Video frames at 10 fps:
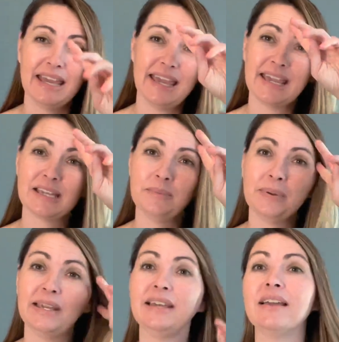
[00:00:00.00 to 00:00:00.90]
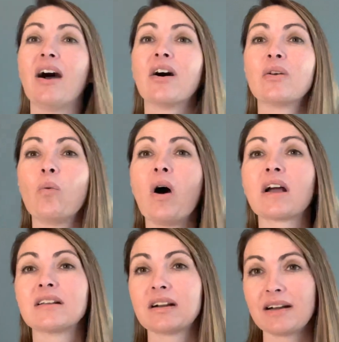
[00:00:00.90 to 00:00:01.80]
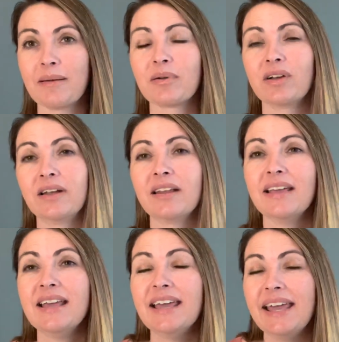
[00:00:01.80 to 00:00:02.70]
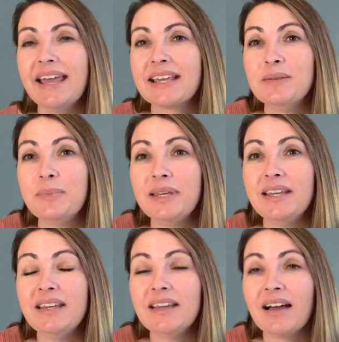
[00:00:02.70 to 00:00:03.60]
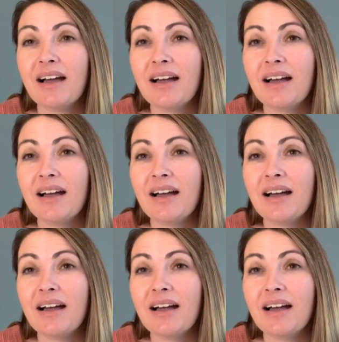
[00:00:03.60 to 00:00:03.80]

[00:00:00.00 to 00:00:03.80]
It can be on a walk in our neighborhood. It can be,